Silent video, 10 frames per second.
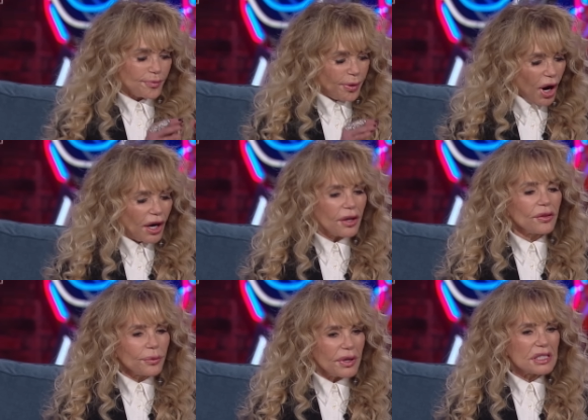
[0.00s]
part of
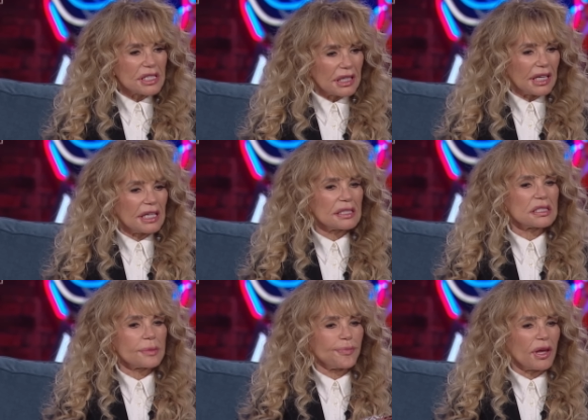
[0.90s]
the reason
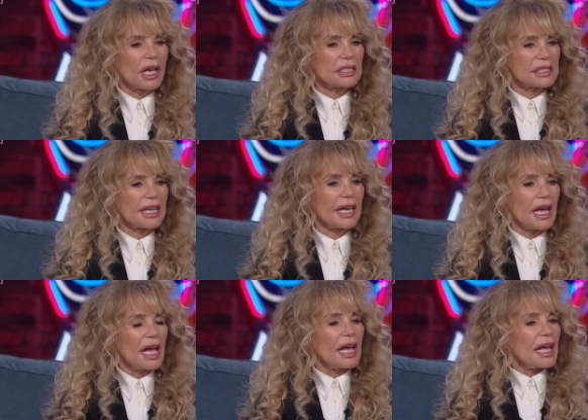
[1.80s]
is because
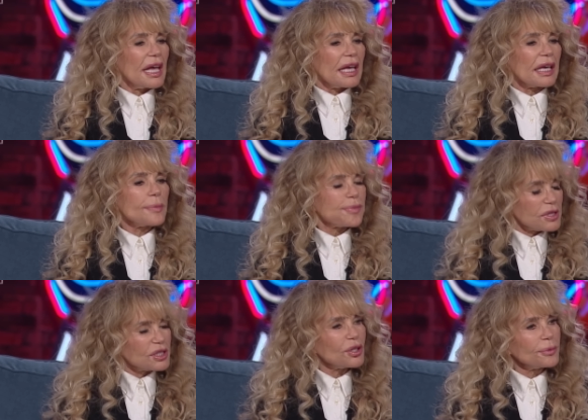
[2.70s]
he
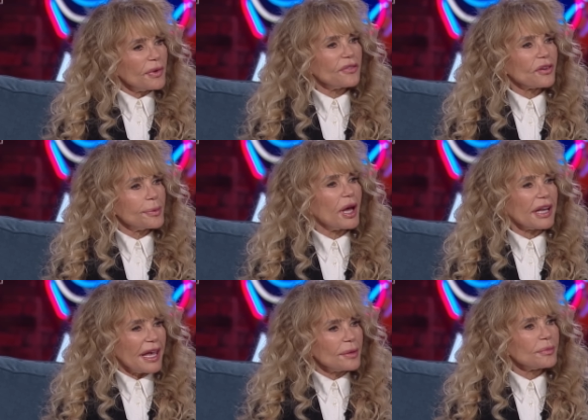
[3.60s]
pursued me for about
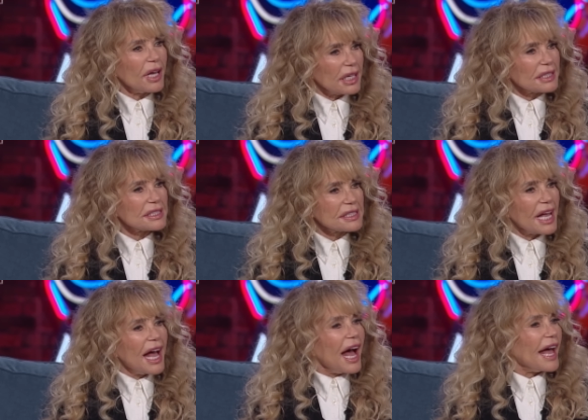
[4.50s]
8 months.
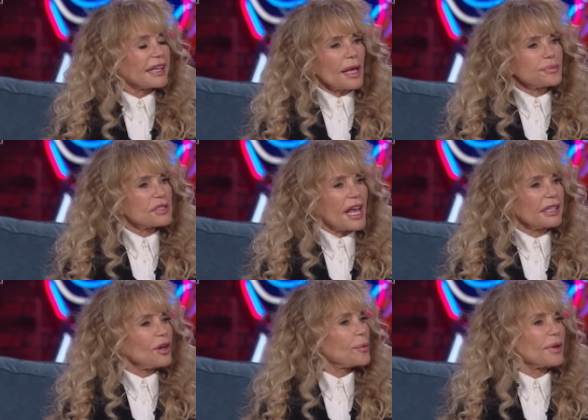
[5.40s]
Hmm. I kept
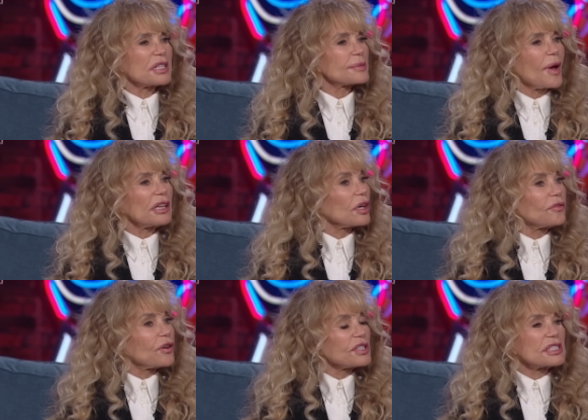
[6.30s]
saying no because my little
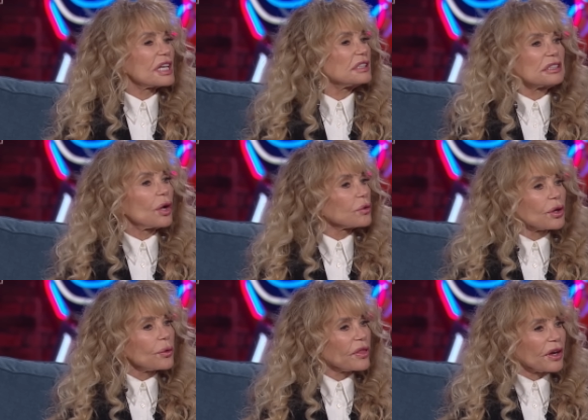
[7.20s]
voice said, don't
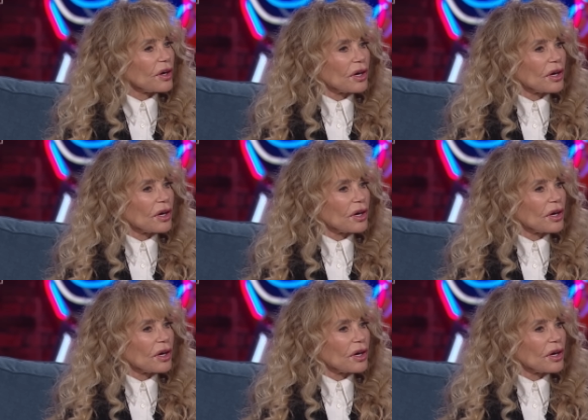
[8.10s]
go there.